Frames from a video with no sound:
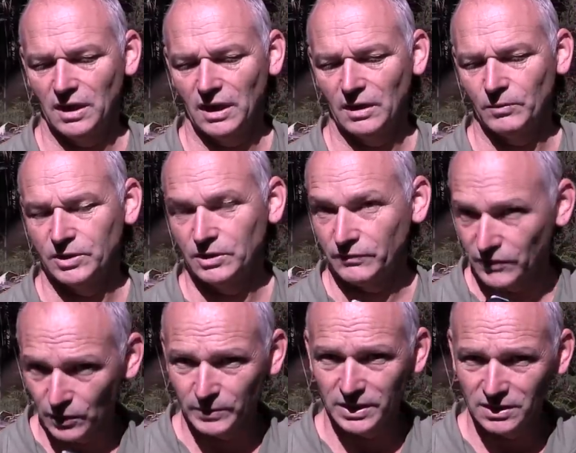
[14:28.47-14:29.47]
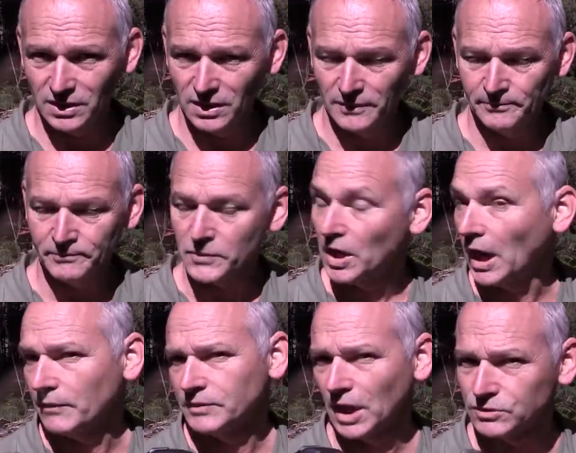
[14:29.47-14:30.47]
when you're filming, you
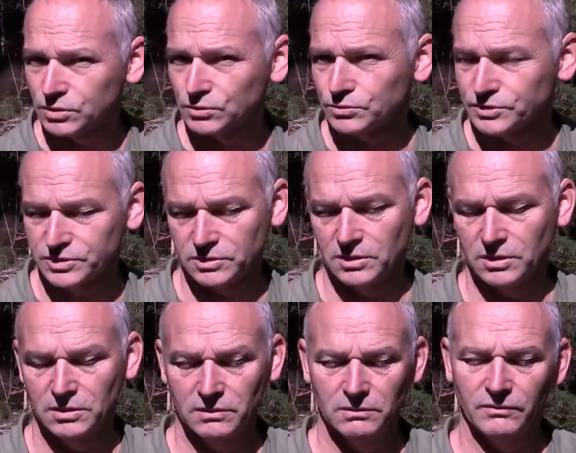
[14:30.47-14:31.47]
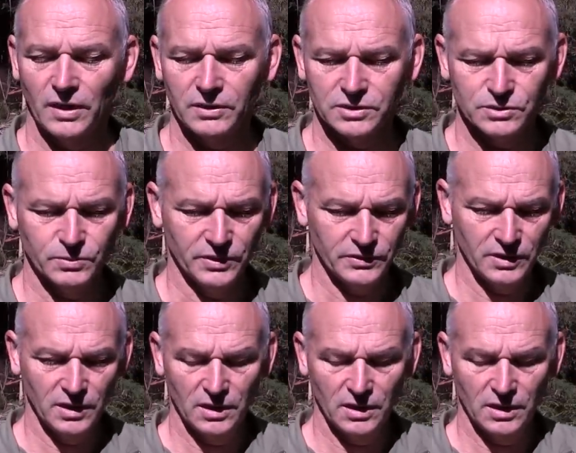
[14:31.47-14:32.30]
have no tools to focus with.